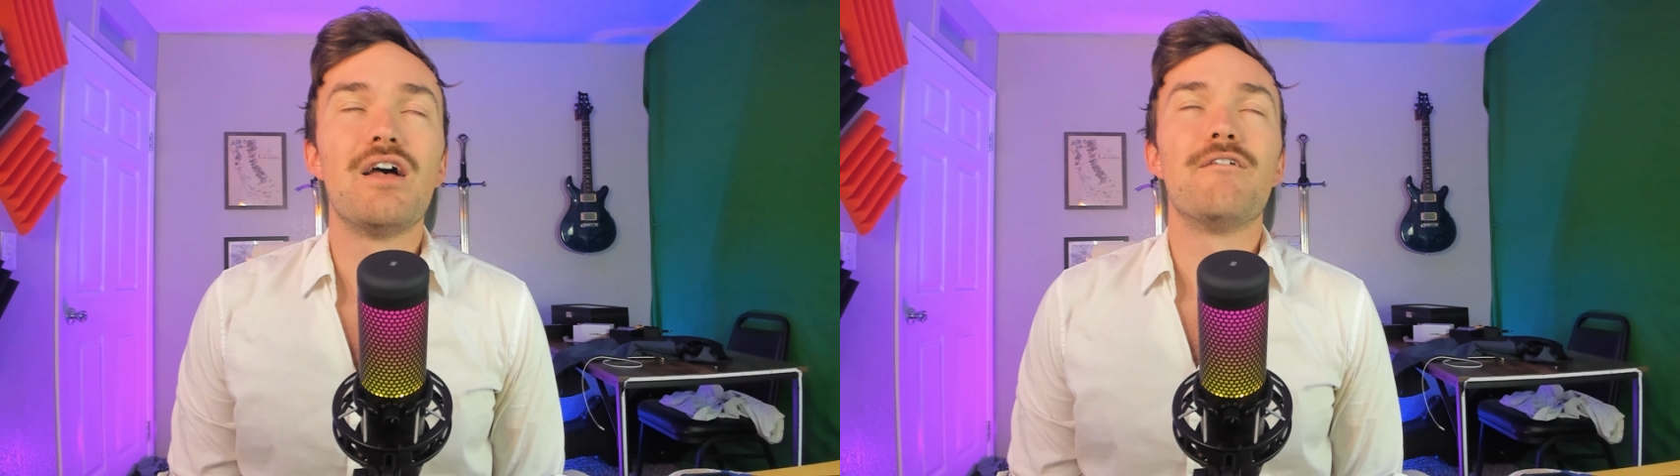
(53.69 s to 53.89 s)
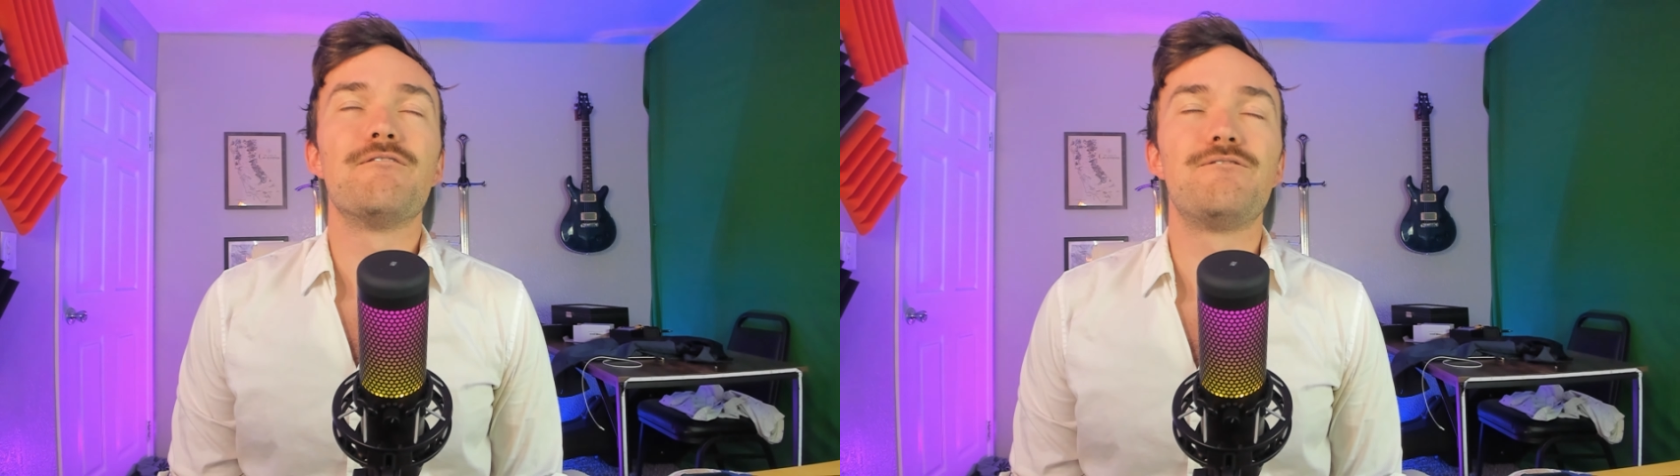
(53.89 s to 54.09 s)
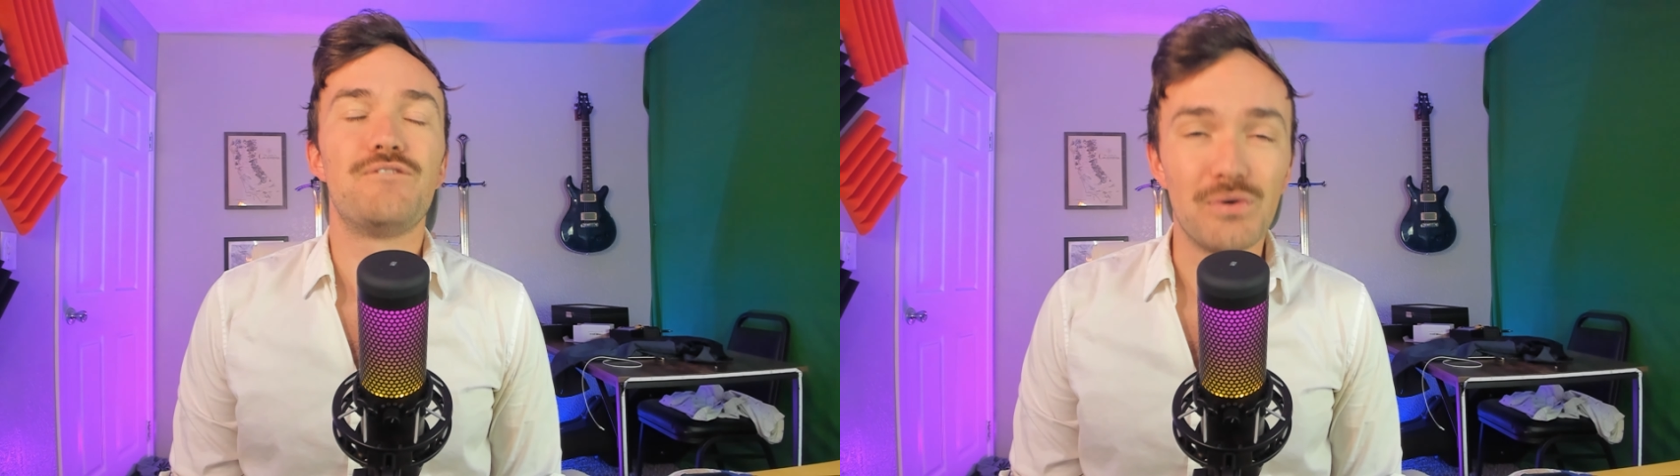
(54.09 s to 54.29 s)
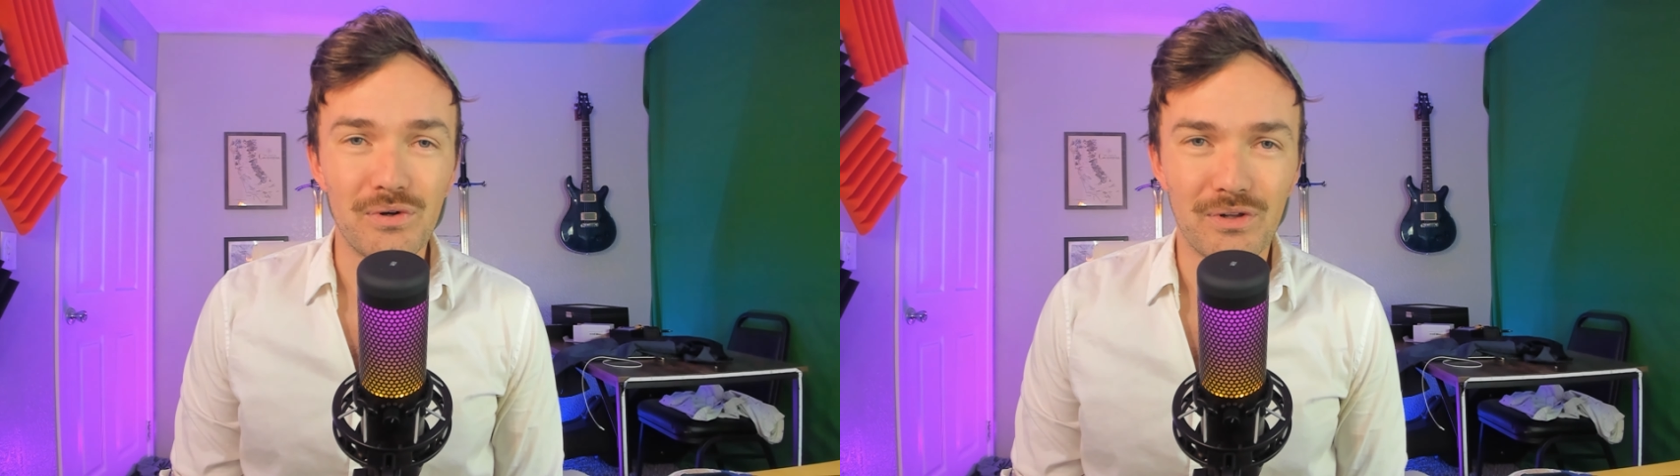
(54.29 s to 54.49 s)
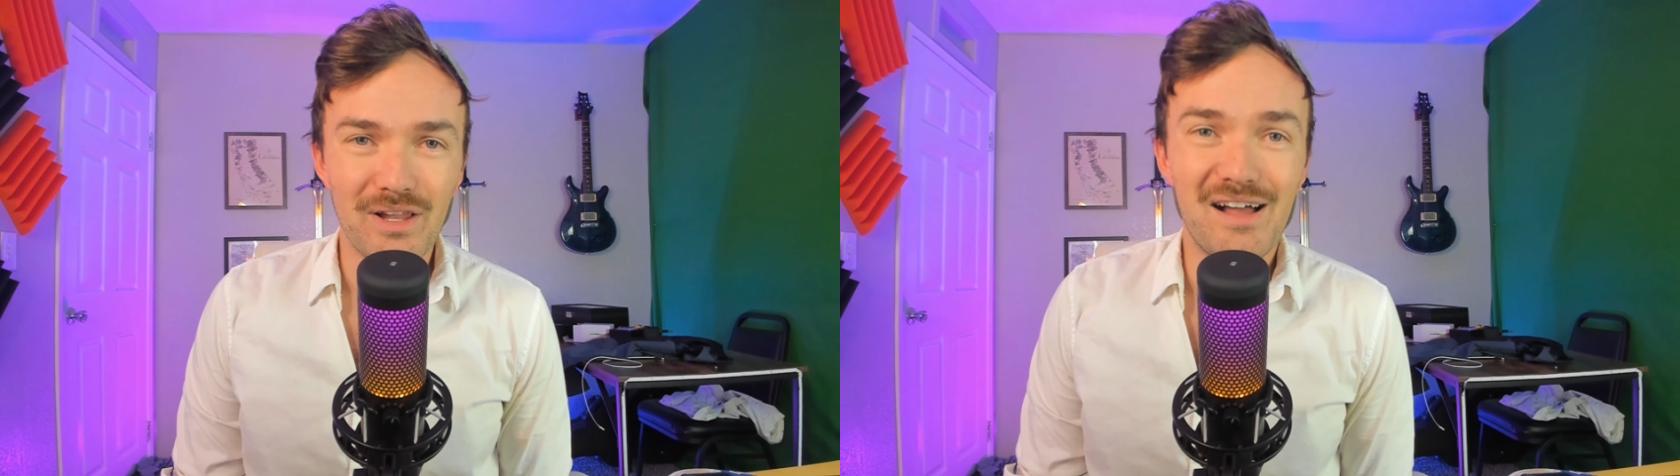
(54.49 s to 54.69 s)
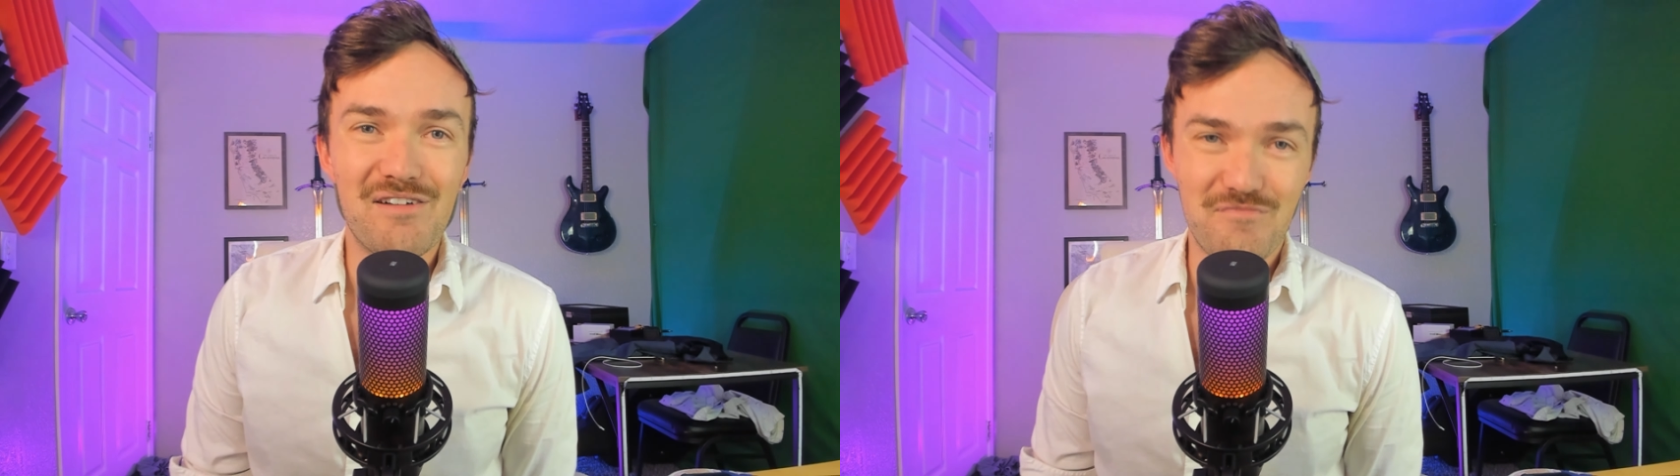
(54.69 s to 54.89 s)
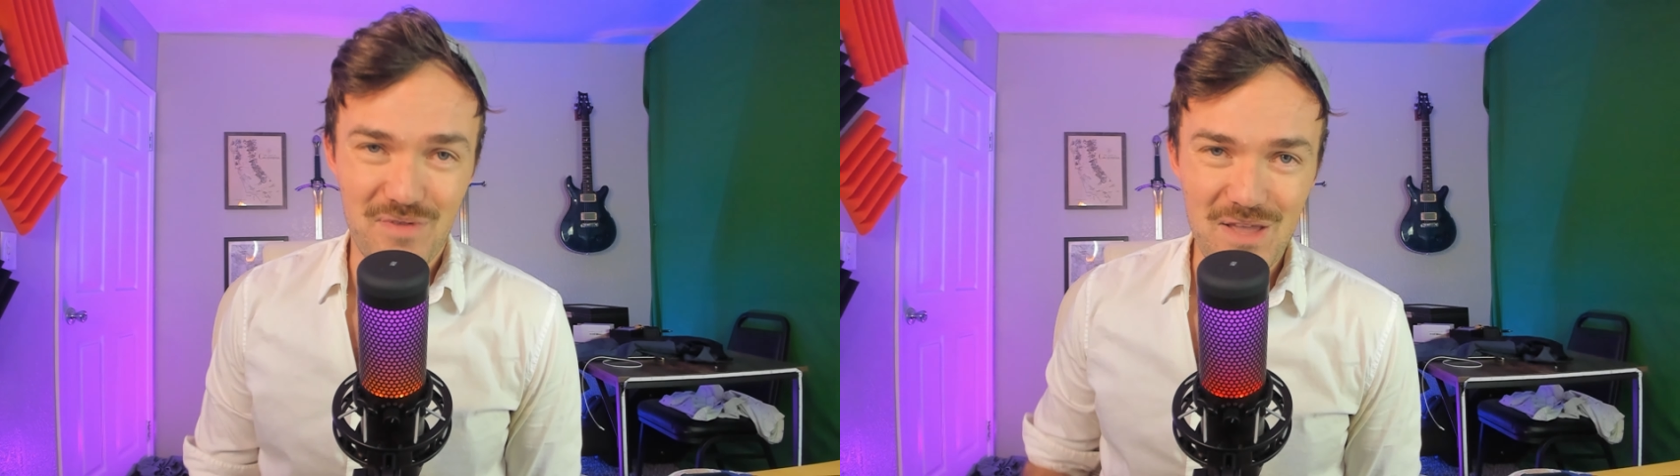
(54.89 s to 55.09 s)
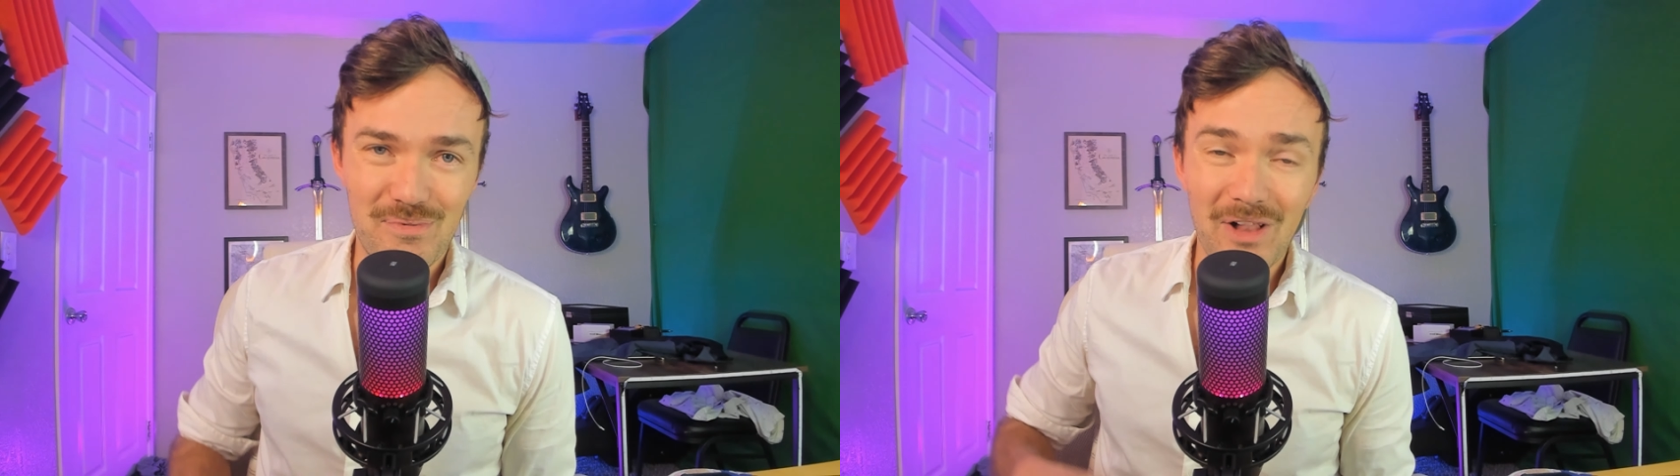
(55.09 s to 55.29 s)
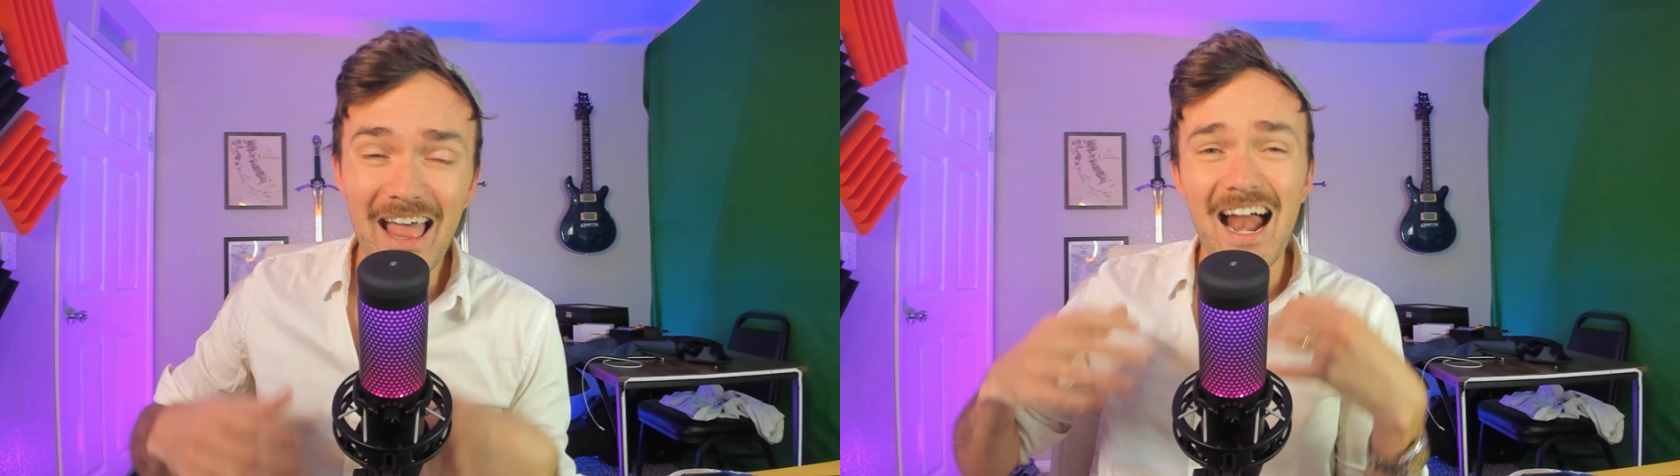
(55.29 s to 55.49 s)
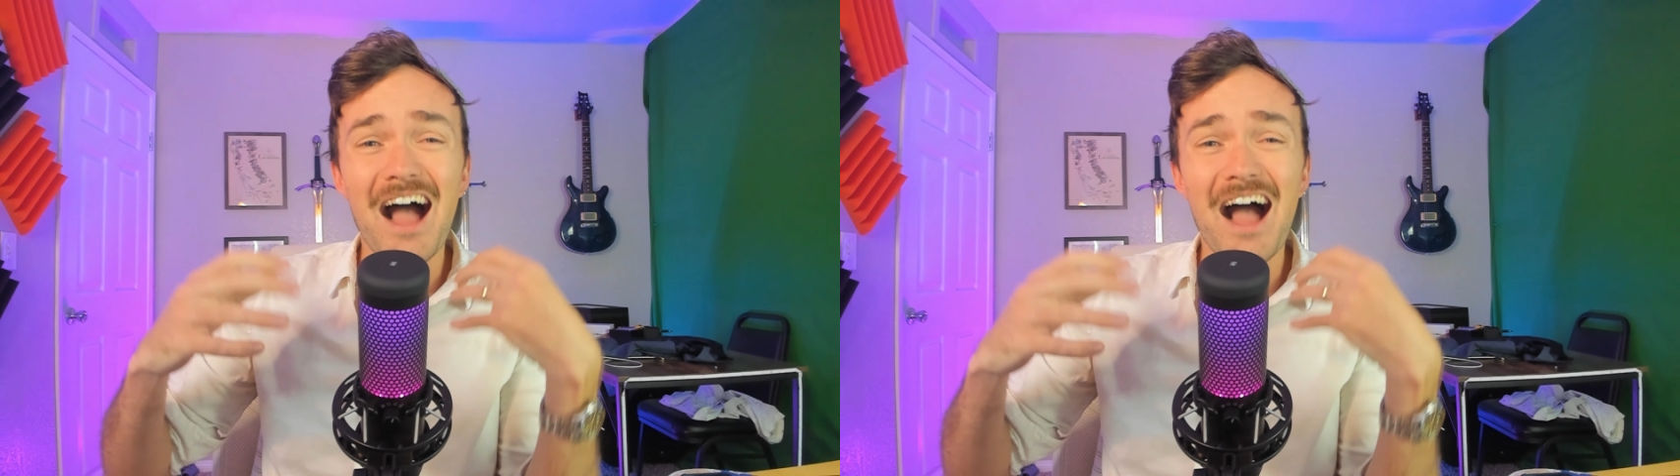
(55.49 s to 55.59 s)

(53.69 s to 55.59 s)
full of people, and I